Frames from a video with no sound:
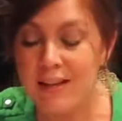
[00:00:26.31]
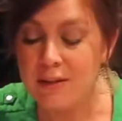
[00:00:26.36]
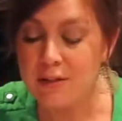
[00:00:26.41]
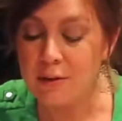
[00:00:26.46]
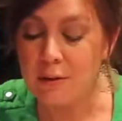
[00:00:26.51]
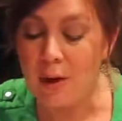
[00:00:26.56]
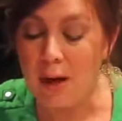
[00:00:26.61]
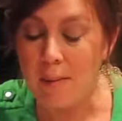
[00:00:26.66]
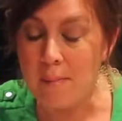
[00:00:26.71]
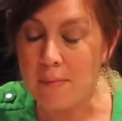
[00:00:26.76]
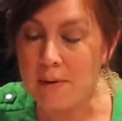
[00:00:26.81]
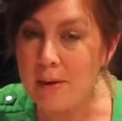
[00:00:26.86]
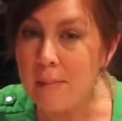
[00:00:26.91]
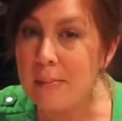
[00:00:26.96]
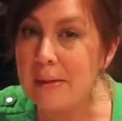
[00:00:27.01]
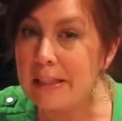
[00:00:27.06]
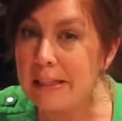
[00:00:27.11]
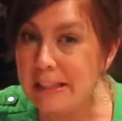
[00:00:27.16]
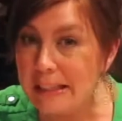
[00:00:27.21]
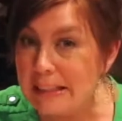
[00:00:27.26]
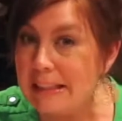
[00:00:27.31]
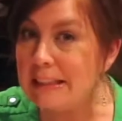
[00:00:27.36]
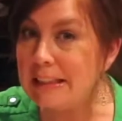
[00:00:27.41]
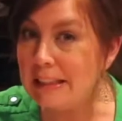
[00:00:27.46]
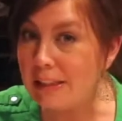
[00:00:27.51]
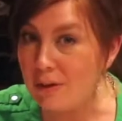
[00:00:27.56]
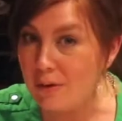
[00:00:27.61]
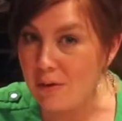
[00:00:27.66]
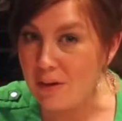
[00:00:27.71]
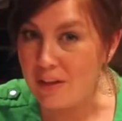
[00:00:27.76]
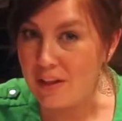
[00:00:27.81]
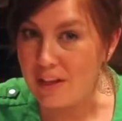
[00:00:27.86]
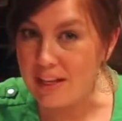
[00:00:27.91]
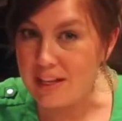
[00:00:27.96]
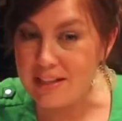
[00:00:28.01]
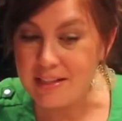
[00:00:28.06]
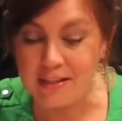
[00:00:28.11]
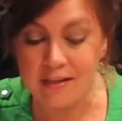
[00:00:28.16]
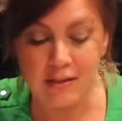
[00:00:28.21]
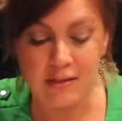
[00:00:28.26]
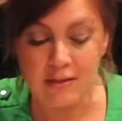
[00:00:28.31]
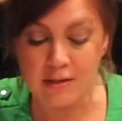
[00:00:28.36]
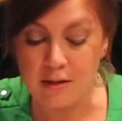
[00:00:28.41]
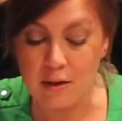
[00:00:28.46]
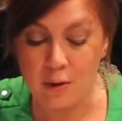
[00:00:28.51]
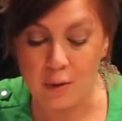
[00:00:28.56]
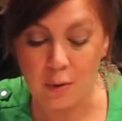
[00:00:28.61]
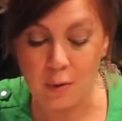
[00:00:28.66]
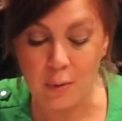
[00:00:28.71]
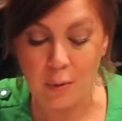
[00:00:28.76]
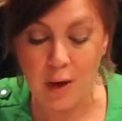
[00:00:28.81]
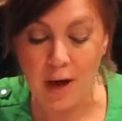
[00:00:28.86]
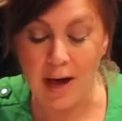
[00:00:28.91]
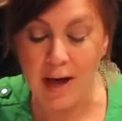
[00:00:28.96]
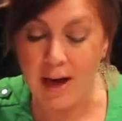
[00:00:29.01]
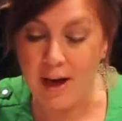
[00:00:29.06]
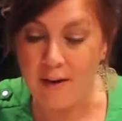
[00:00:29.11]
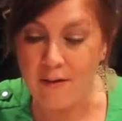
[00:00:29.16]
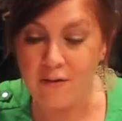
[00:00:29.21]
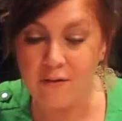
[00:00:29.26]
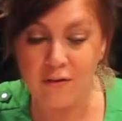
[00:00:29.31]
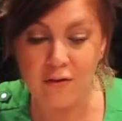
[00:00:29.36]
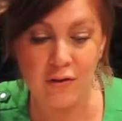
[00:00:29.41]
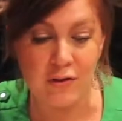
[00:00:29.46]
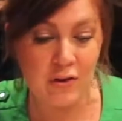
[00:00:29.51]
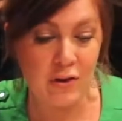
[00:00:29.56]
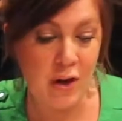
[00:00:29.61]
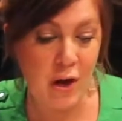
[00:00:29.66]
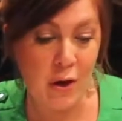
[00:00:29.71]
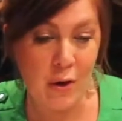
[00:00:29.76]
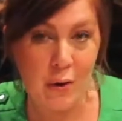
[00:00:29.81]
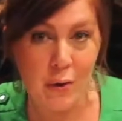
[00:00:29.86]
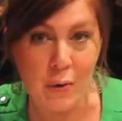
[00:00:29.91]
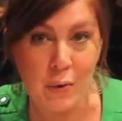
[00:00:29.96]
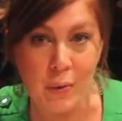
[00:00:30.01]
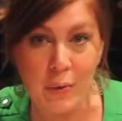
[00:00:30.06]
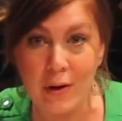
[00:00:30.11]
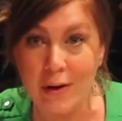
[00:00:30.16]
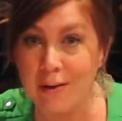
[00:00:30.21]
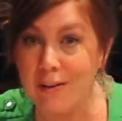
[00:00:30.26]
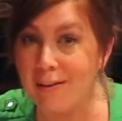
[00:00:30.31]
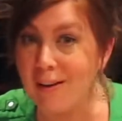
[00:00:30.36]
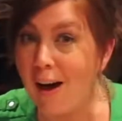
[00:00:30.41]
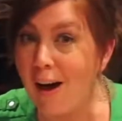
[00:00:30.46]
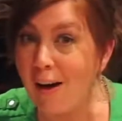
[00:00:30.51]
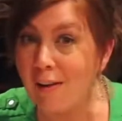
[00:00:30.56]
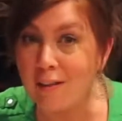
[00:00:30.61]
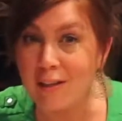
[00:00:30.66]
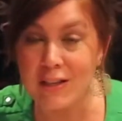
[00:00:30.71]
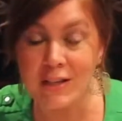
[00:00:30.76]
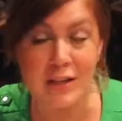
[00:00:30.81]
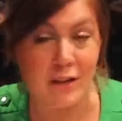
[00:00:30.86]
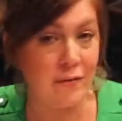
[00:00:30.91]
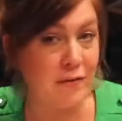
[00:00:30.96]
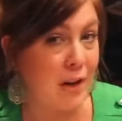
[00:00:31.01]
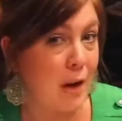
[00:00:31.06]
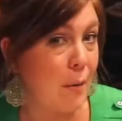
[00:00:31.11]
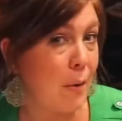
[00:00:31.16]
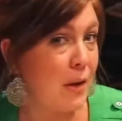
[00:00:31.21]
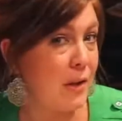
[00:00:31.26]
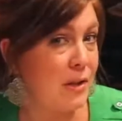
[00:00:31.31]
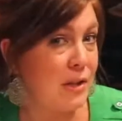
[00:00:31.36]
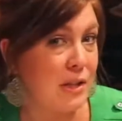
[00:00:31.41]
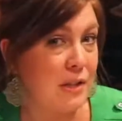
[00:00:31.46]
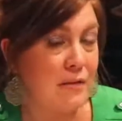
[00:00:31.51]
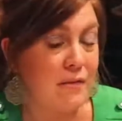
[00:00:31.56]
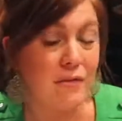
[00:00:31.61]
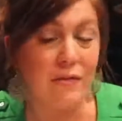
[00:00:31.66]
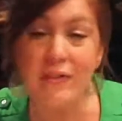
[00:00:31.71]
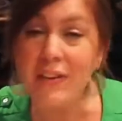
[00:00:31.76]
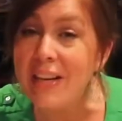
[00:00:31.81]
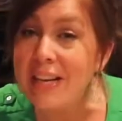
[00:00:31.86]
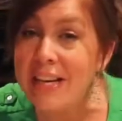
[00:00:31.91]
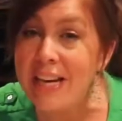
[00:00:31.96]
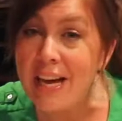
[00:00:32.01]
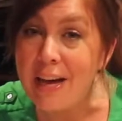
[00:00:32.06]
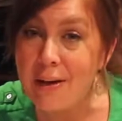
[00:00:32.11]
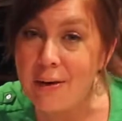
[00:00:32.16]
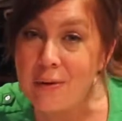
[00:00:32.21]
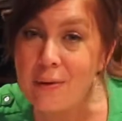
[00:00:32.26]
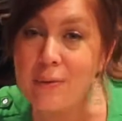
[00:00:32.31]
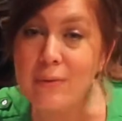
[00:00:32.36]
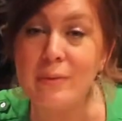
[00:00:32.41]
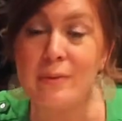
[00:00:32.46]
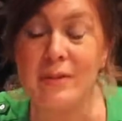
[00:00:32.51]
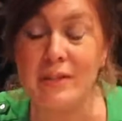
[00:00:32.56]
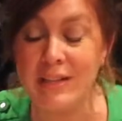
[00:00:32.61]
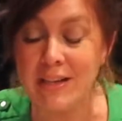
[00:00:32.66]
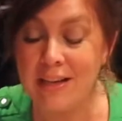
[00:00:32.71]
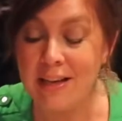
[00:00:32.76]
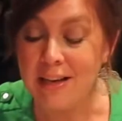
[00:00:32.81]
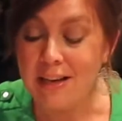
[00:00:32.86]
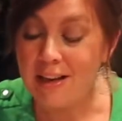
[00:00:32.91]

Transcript: So I'm completely new to this, so I have no knowledge. I've not watched any videos.